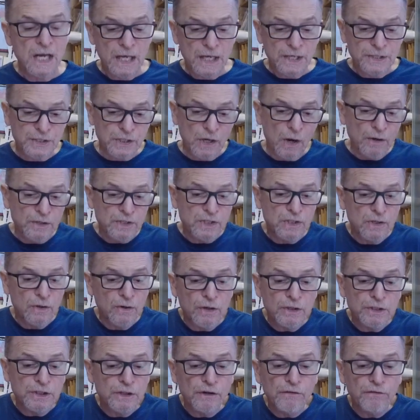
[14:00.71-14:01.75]
So as soon
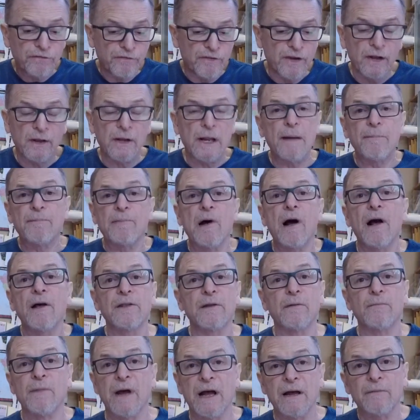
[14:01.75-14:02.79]
as you fill up all
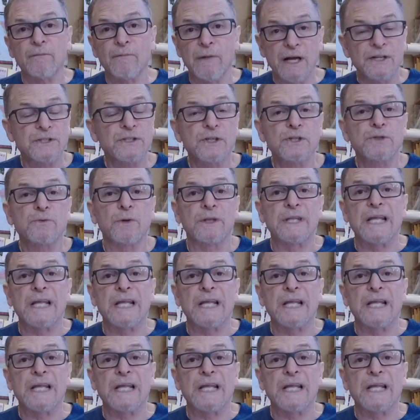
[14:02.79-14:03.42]
the mu muscles with